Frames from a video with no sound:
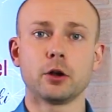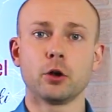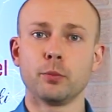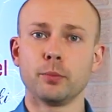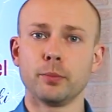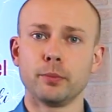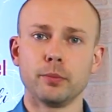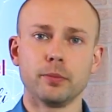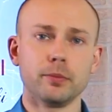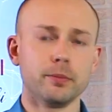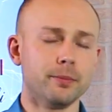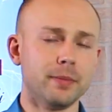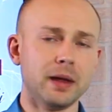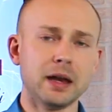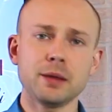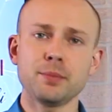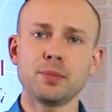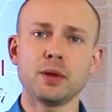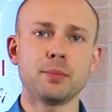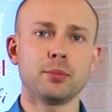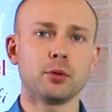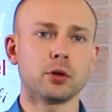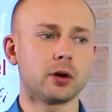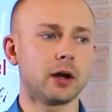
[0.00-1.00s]
Now, many
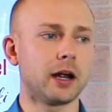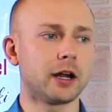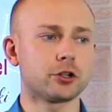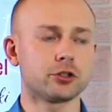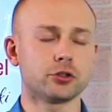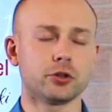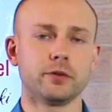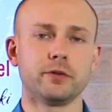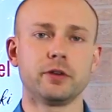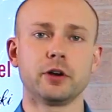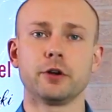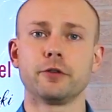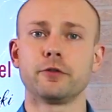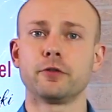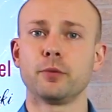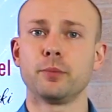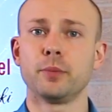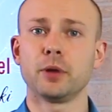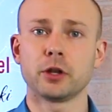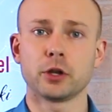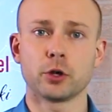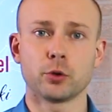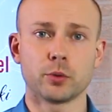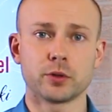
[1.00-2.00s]
people are actually very
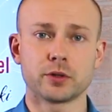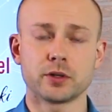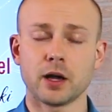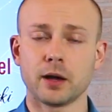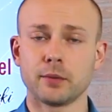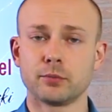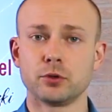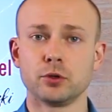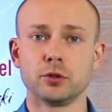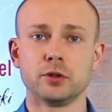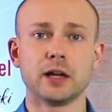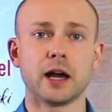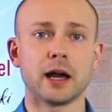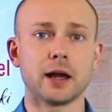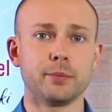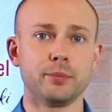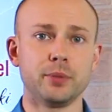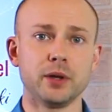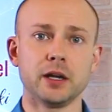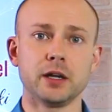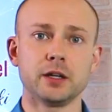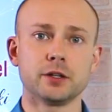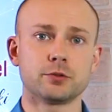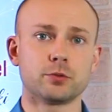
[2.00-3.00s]
familiar with type 2
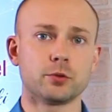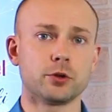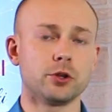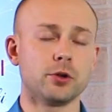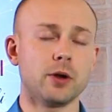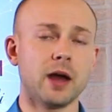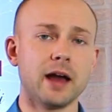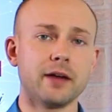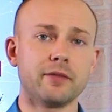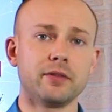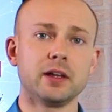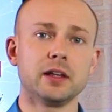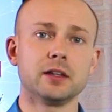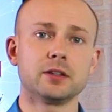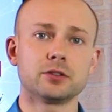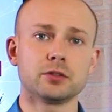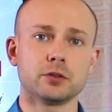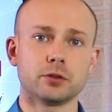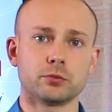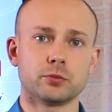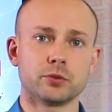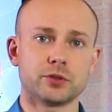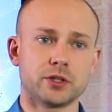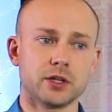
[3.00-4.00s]
diabetes where you have
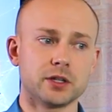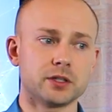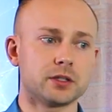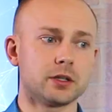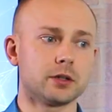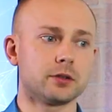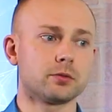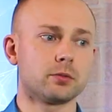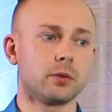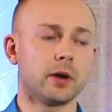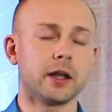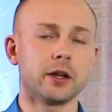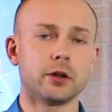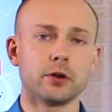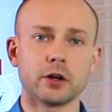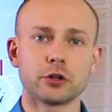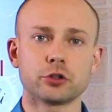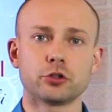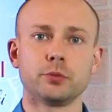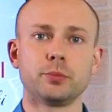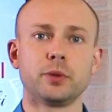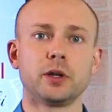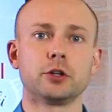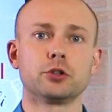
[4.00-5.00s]
insulin resistance, right? You're
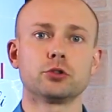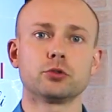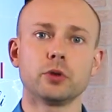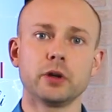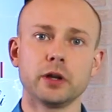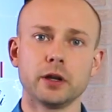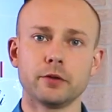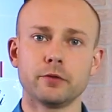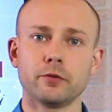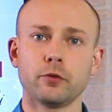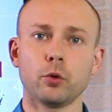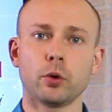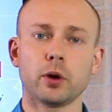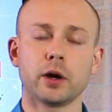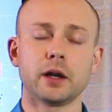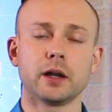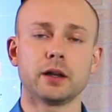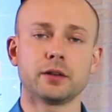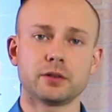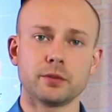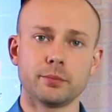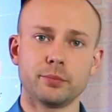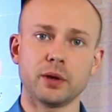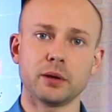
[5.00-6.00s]
actually being treated for it.
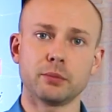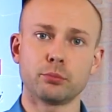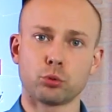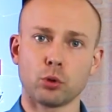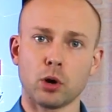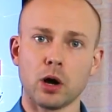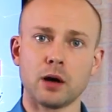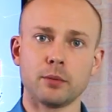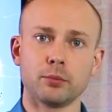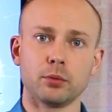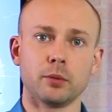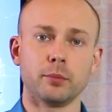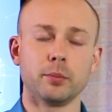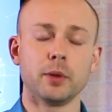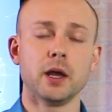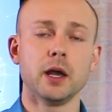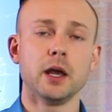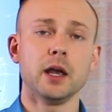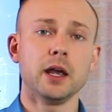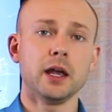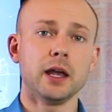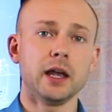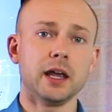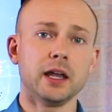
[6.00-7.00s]
It's a big problem.
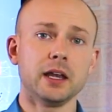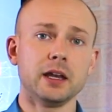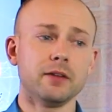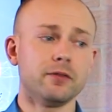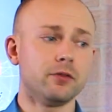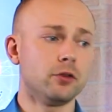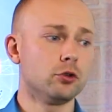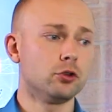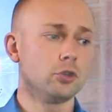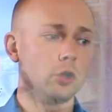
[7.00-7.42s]
And if you